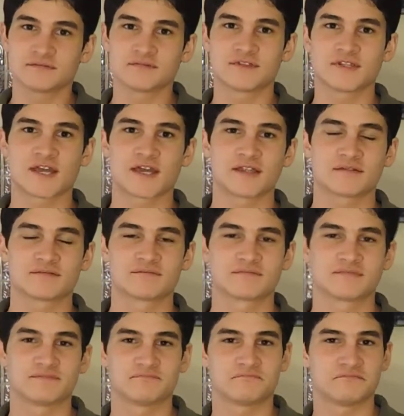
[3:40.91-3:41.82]
that
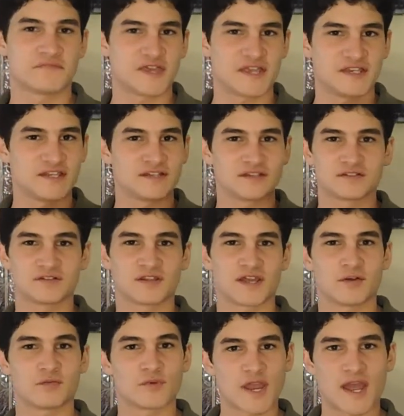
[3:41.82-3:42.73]
they didn't
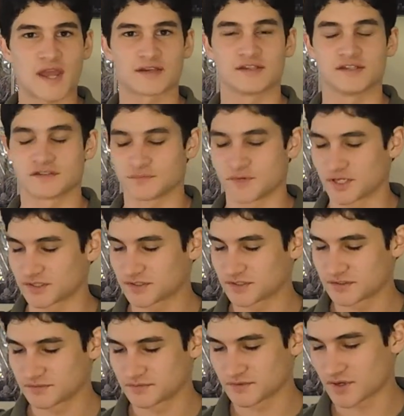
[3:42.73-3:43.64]
react as much.